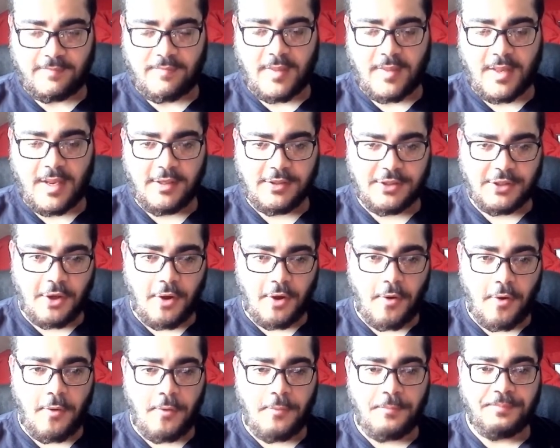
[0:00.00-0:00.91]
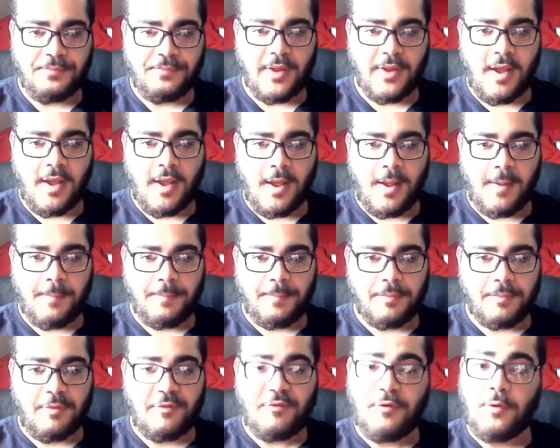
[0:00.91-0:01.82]
So,
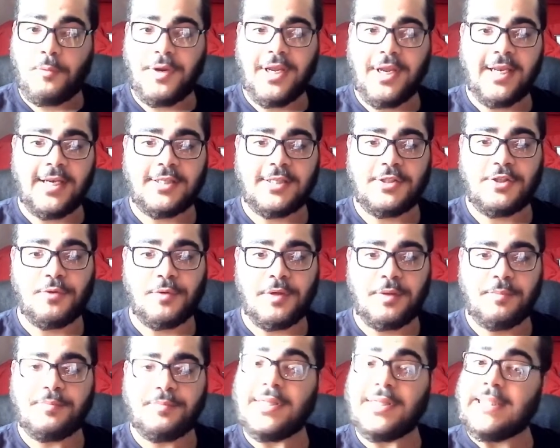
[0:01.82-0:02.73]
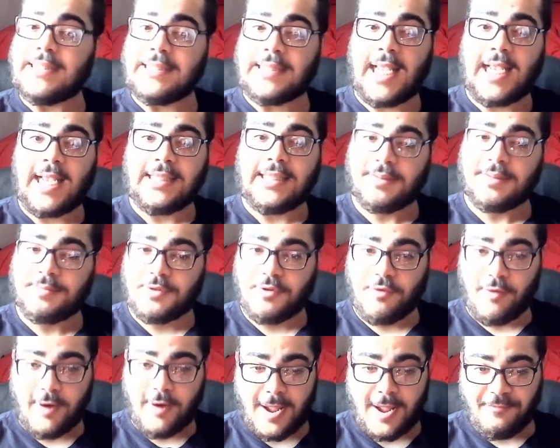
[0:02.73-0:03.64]
before we get into it, please like,
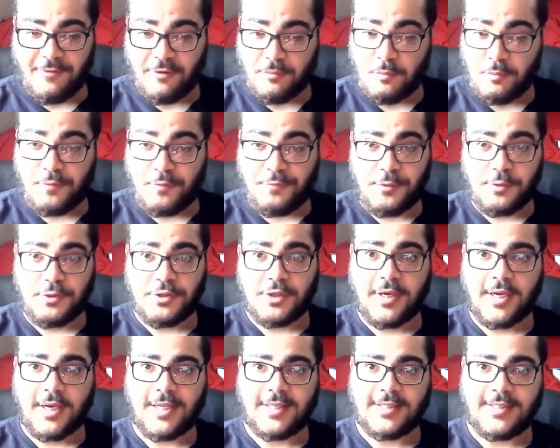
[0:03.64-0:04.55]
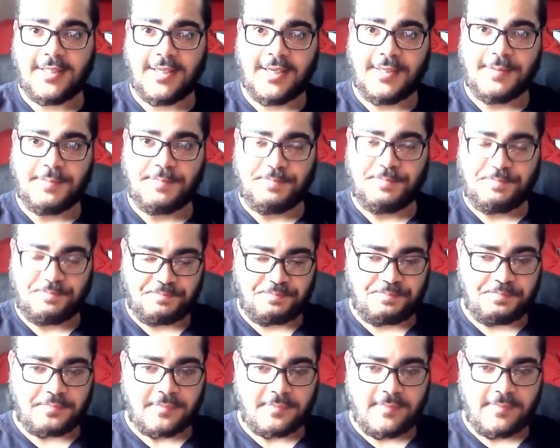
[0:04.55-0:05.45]
subscribe for more future content.
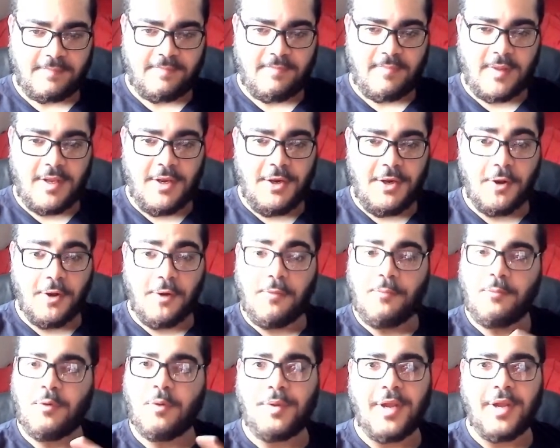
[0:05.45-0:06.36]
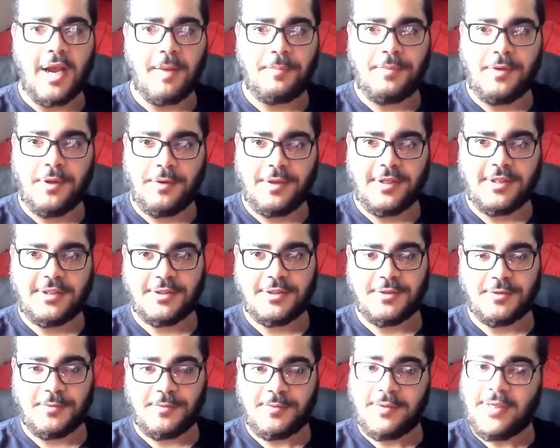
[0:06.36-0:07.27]
We'll be uploading
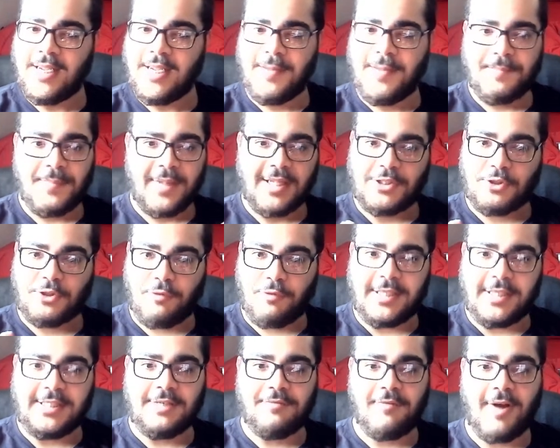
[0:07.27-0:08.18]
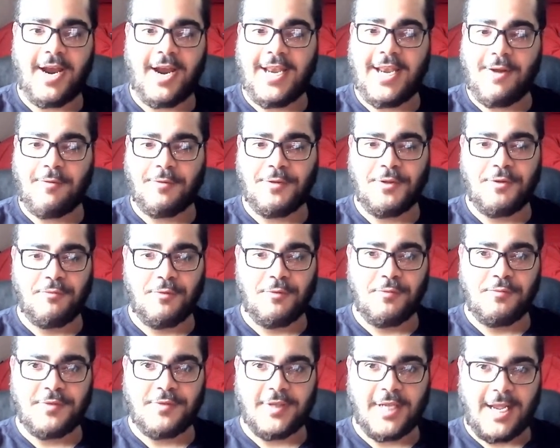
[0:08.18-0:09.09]
soon. It's crazy right now on the
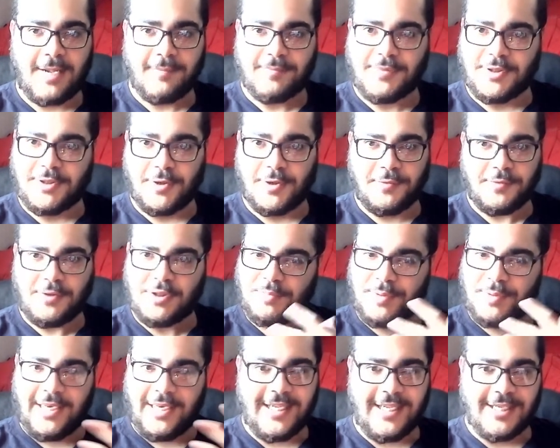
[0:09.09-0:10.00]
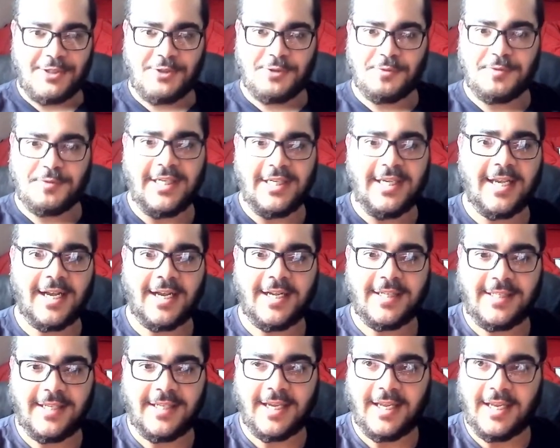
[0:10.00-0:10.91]
rooftop, so there's plenty of juicy
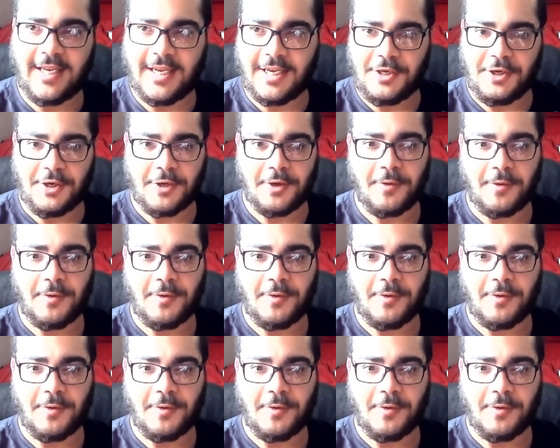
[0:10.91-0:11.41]
content and